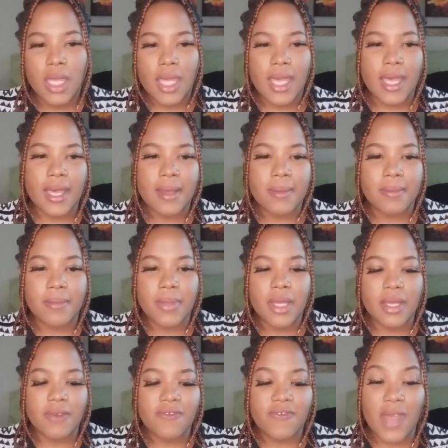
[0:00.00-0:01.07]

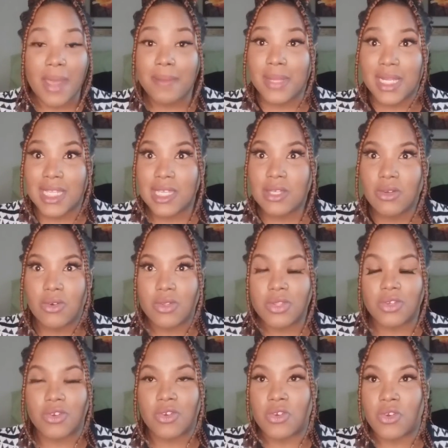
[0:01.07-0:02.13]
family or the
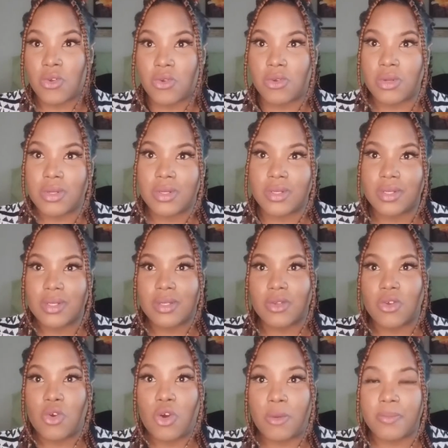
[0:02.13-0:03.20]
Crone
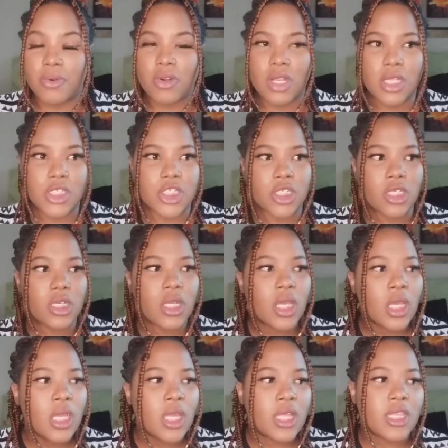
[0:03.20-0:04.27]
corporation,
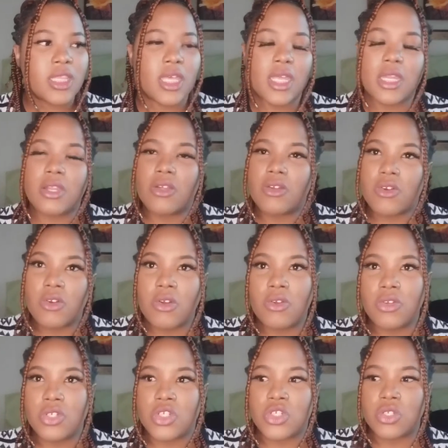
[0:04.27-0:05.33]
then
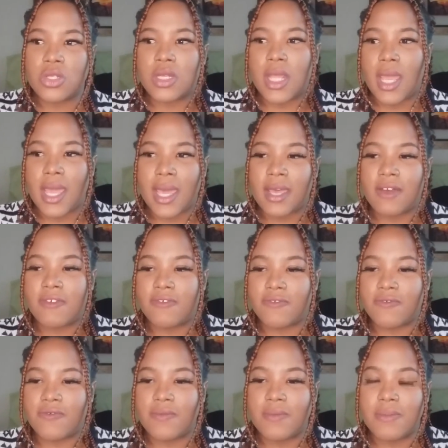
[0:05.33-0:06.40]
Crone should have
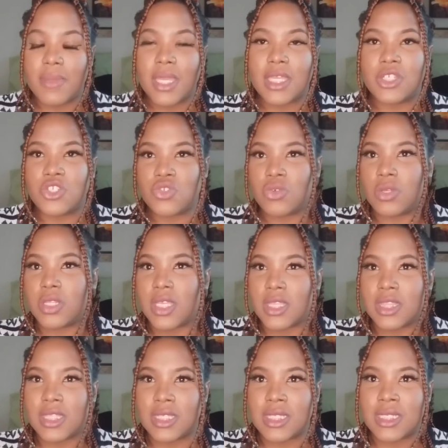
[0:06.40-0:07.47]
made sure
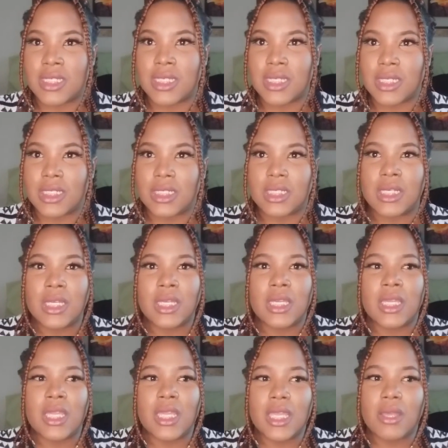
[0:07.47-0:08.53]
that this deal
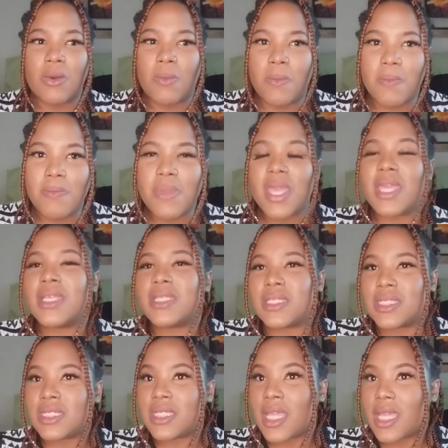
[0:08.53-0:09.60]
makes
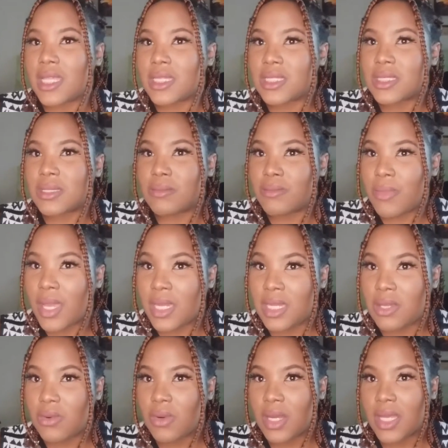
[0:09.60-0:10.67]
sense
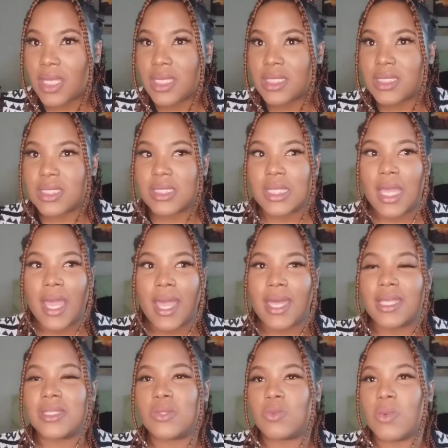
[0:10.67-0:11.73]
money-wise
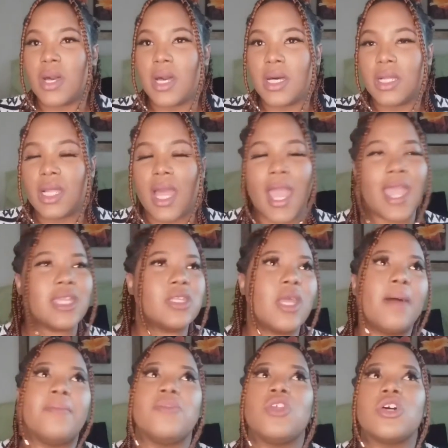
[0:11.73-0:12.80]
as well.
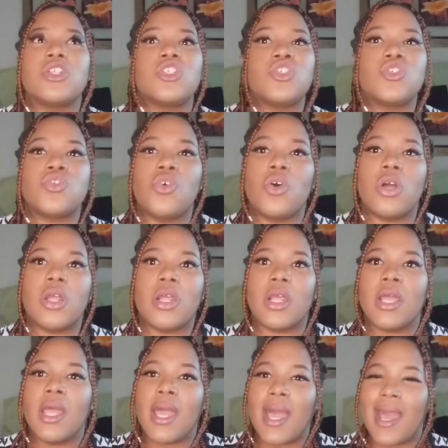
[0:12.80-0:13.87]
I'm not sure
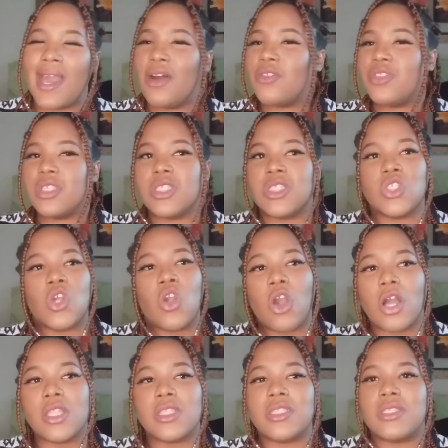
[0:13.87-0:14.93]
how this
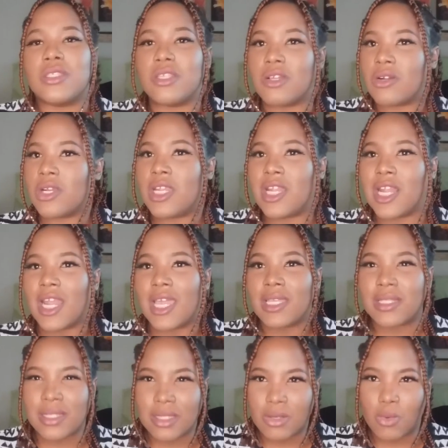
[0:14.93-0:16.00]
got the green
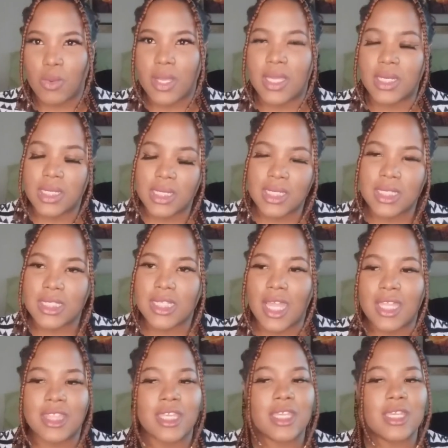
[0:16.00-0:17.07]
light the way it is. I
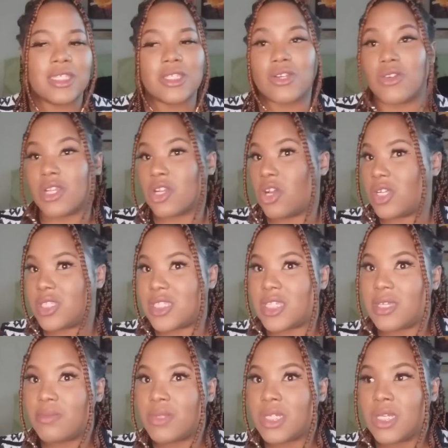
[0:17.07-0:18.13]
think it's a great
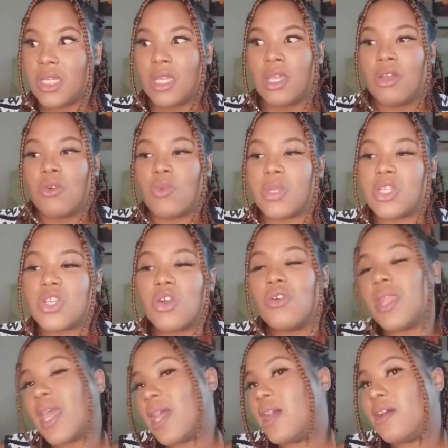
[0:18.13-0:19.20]
concept. We
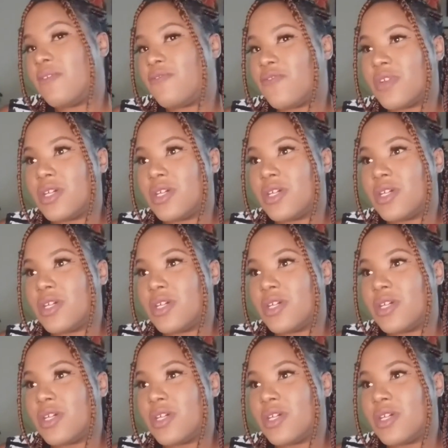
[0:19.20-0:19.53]
don't have